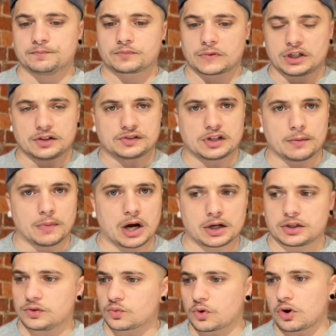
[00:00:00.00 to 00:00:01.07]
intercept
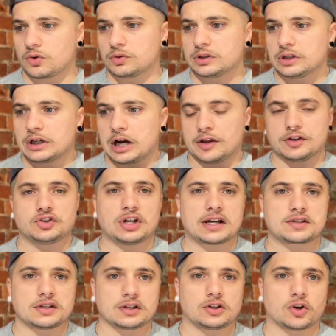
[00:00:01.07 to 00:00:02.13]
marking role. And then
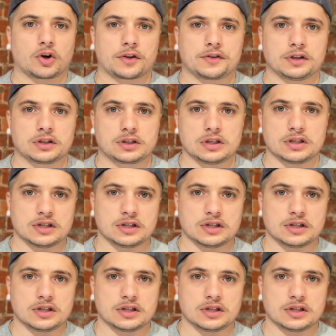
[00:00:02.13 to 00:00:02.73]
Jack Sinclair, I think,